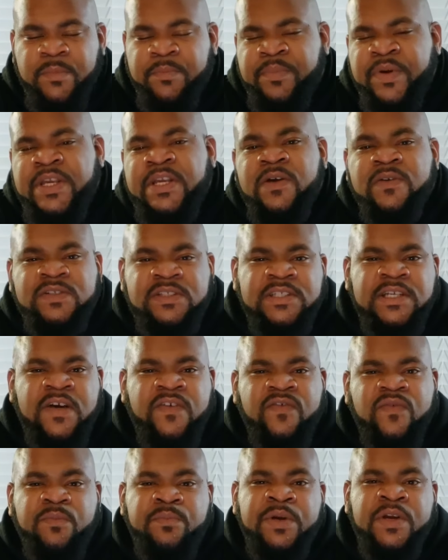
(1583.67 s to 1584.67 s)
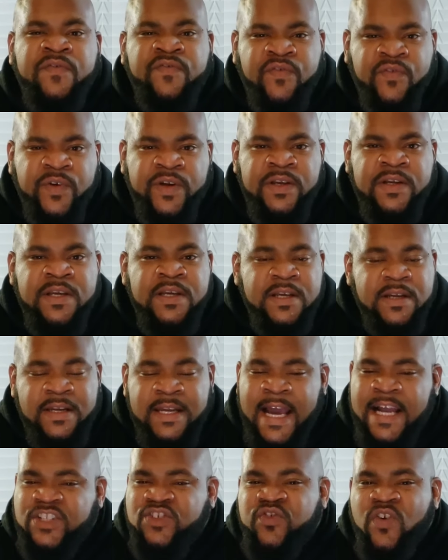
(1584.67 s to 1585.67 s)
Be yourself, be free.
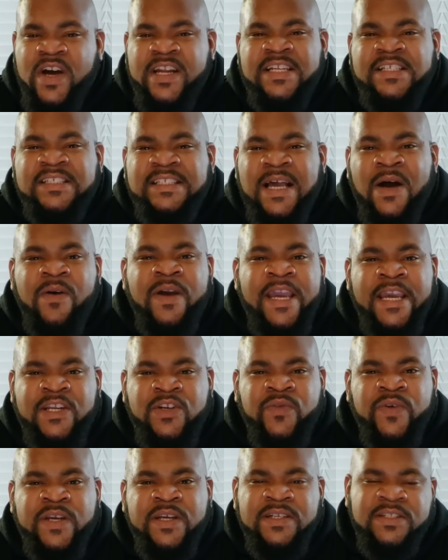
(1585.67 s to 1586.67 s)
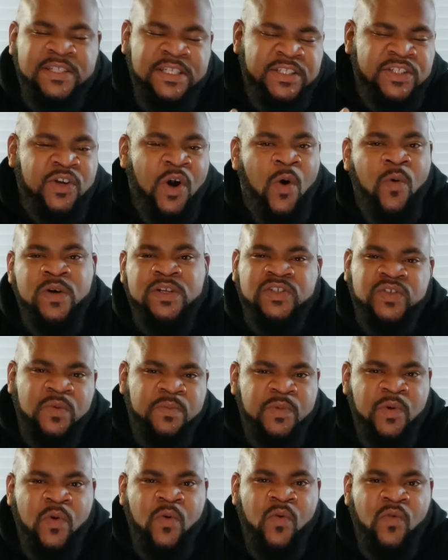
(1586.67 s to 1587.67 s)
Not trying to sound ignorant, just go with
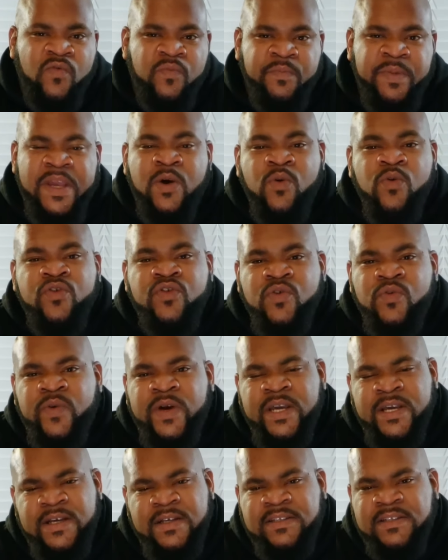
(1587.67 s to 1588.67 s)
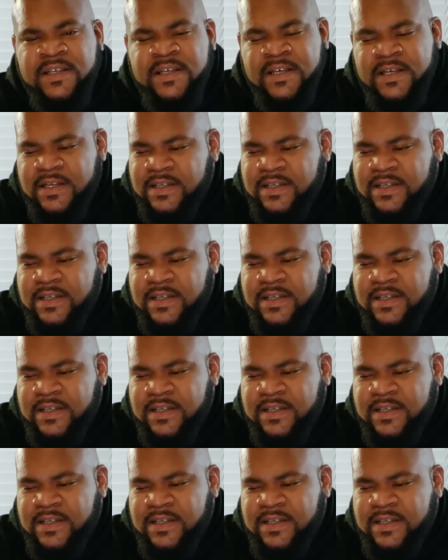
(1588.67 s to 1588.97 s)
your move. Be who you is.